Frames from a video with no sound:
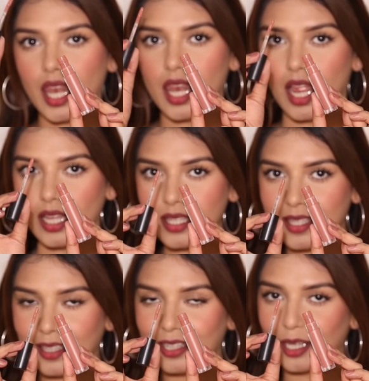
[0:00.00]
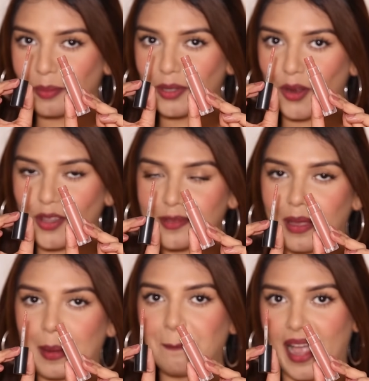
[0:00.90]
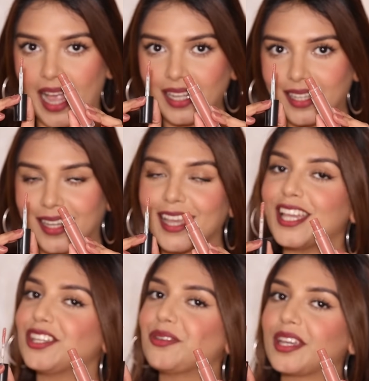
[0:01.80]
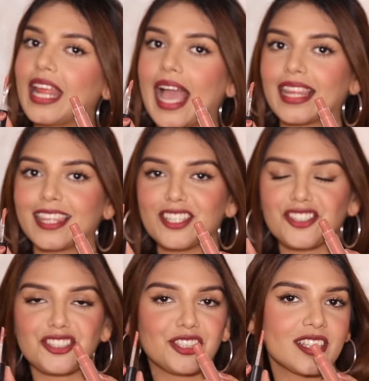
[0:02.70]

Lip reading: Lust Lip Gloss by MAC. You can add this just to the